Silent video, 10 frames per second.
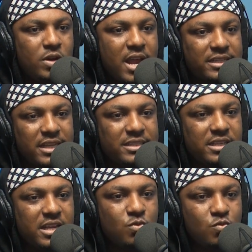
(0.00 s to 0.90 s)
dissect
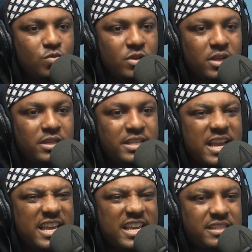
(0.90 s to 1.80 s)
it,
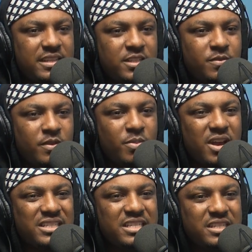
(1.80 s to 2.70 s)
say, is this for the
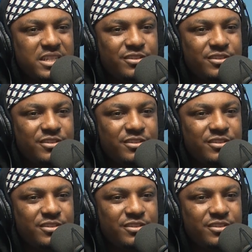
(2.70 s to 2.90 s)
party's